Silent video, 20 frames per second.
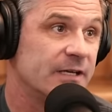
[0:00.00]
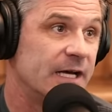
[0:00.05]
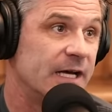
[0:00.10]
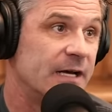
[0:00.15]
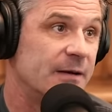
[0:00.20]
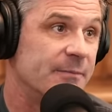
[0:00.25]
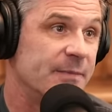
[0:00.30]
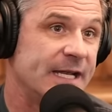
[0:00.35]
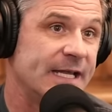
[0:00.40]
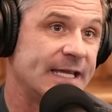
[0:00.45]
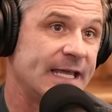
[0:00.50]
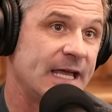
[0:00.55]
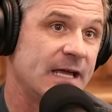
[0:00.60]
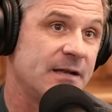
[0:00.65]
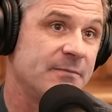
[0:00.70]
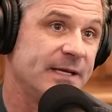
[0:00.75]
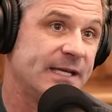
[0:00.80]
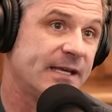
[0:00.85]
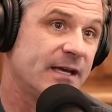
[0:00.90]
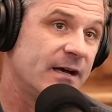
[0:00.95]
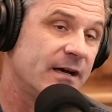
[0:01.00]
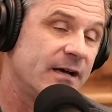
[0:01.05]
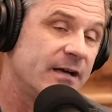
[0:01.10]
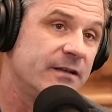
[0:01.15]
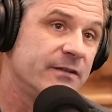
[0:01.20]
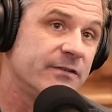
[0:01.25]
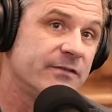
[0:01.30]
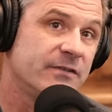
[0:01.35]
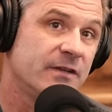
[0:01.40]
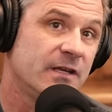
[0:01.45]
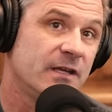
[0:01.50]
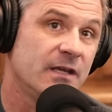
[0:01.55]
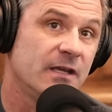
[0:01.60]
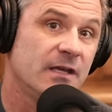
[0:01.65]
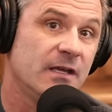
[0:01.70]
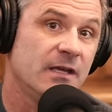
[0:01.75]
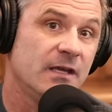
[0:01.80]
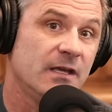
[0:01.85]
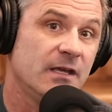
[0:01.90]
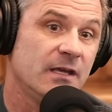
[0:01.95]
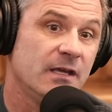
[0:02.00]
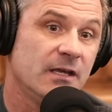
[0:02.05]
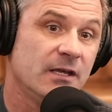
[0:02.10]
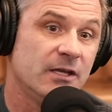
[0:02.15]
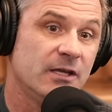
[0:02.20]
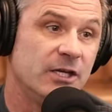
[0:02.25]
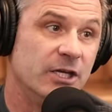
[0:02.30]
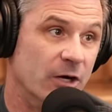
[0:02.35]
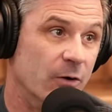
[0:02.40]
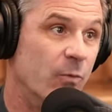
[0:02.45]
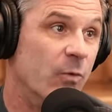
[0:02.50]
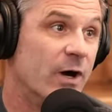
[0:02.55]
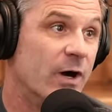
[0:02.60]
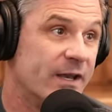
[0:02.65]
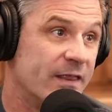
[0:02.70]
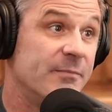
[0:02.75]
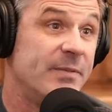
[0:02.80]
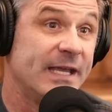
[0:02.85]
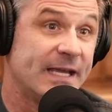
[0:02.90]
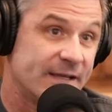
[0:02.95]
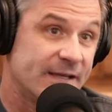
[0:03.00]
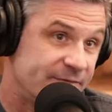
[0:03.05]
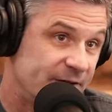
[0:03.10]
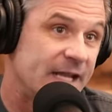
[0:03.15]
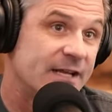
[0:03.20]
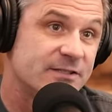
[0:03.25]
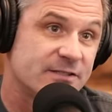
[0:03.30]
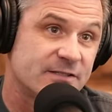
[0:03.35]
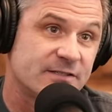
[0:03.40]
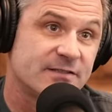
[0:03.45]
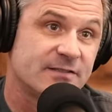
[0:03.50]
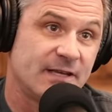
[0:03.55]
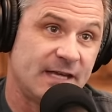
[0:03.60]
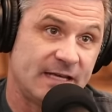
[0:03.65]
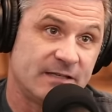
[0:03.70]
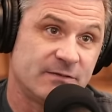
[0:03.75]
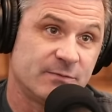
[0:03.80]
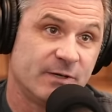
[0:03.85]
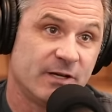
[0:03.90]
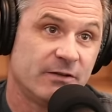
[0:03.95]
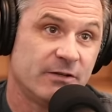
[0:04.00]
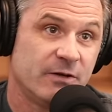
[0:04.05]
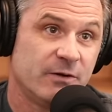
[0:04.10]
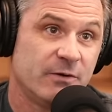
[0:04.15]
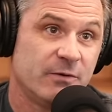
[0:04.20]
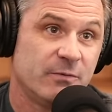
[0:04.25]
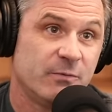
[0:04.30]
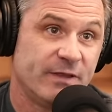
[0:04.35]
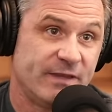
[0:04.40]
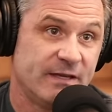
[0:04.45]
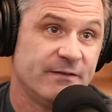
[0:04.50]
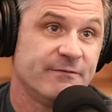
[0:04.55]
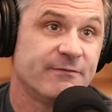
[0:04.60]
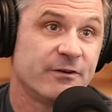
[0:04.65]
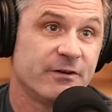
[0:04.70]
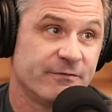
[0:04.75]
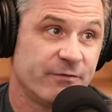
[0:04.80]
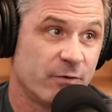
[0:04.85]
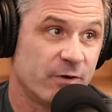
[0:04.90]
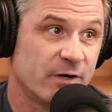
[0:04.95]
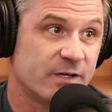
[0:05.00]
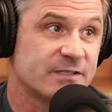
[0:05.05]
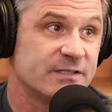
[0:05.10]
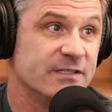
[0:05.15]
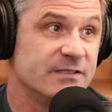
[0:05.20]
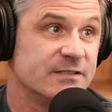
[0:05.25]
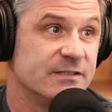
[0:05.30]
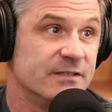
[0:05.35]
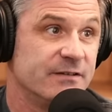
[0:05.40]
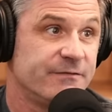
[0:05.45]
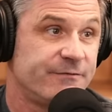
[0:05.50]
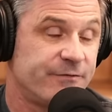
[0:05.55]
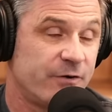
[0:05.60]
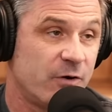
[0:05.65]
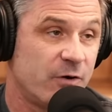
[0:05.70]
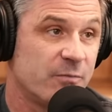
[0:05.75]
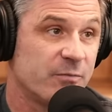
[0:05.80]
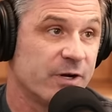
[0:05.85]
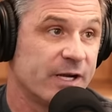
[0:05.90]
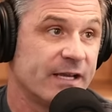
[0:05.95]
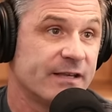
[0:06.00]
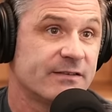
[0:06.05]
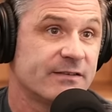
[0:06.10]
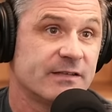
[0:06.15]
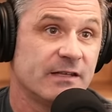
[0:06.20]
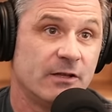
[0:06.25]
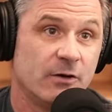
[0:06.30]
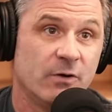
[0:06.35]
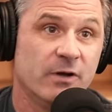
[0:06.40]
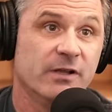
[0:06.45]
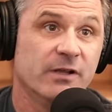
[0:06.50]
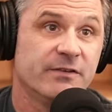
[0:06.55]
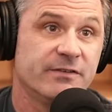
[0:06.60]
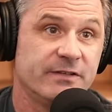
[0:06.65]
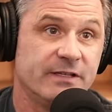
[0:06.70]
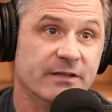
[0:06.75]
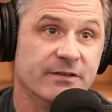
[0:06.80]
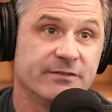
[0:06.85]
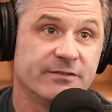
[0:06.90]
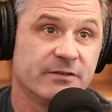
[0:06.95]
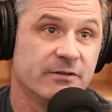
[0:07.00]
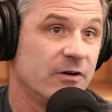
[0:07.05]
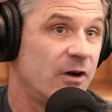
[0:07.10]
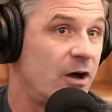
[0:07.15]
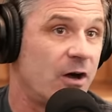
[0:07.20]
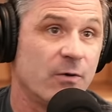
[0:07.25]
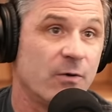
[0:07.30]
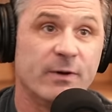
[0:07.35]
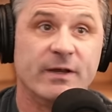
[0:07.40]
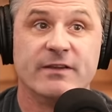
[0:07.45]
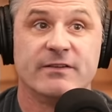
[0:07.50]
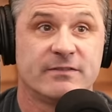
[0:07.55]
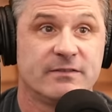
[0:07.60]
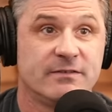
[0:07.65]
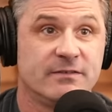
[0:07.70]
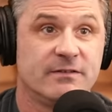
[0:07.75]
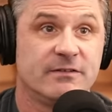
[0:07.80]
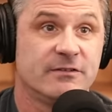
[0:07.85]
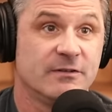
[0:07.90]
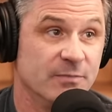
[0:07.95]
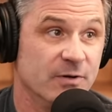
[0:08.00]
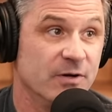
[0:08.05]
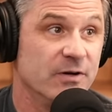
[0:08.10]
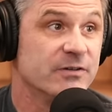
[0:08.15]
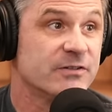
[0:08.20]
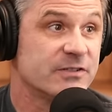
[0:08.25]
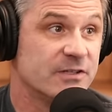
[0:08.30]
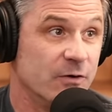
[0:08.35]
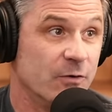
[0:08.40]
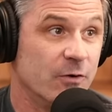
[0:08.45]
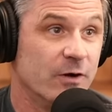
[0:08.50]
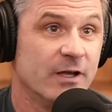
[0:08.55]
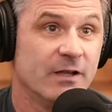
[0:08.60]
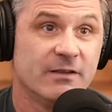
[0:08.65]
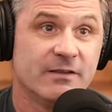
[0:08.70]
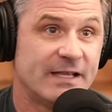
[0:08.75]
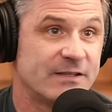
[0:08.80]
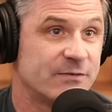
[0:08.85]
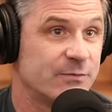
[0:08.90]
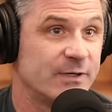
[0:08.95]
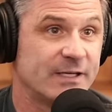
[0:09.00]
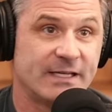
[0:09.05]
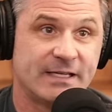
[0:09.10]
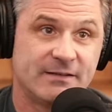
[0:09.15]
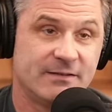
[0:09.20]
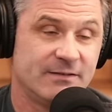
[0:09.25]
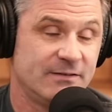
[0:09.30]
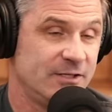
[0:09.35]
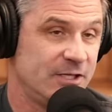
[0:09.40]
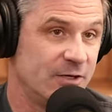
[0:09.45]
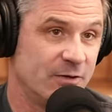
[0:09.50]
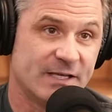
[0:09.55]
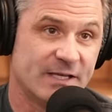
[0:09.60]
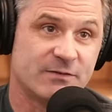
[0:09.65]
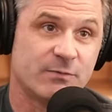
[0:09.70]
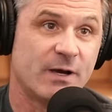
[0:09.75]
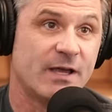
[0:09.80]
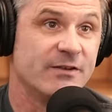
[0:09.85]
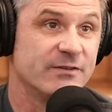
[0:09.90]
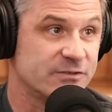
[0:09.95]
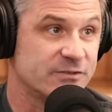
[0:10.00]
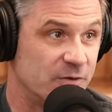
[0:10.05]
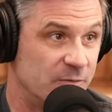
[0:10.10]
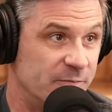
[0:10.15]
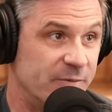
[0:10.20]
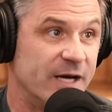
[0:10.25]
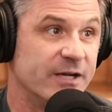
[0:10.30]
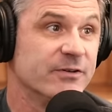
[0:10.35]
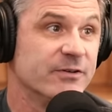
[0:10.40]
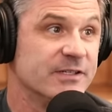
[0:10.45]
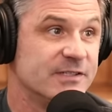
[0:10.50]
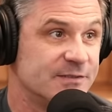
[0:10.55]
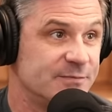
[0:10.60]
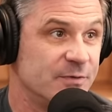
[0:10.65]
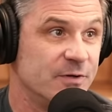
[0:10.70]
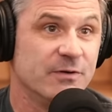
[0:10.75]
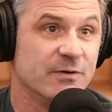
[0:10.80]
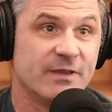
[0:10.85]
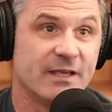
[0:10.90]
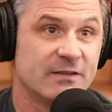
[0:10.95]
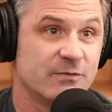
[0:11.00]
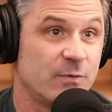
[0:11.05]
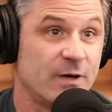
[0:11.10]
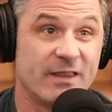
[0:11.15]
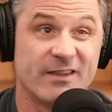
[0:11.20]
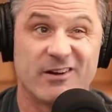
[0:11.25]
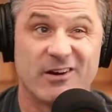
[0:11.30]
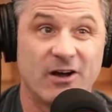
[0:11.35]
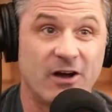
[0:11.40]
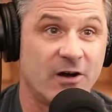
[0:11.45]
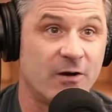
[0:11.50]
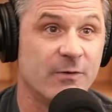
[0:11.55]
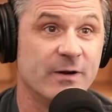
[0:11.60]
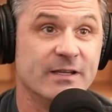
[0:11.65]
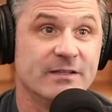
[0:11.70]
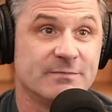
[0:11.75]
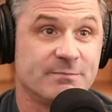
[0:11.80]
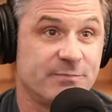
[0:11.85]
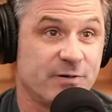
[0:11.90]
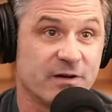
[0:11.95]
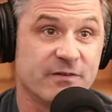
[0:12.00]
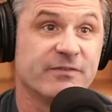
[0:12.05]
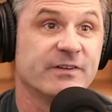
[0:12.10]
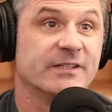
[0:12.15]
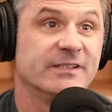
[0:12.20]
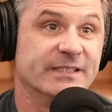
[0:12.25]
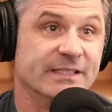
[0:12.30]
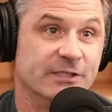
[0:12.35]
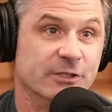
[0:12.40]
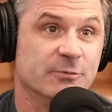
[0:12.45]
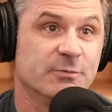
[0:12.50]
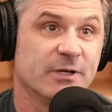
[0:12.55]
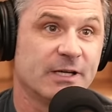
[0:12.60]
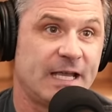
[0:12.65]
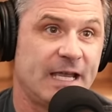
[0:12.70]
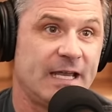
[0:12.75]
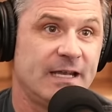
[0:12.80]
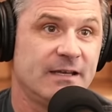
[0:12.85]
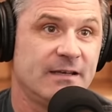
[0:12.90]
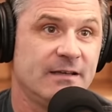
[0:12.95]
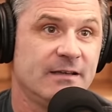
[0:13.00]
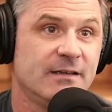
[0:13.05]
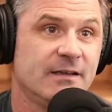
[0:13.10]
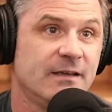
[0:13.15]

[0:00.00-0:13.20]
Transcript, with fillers: Um, and again, because you know one of the big advantages, as we all know, with invert forks is the foam rings and the oil seals are always submerged in oil. Mm-hmm. That's what you know. That's why they're so buttery smooth. That's why they're always perfectly lubricated.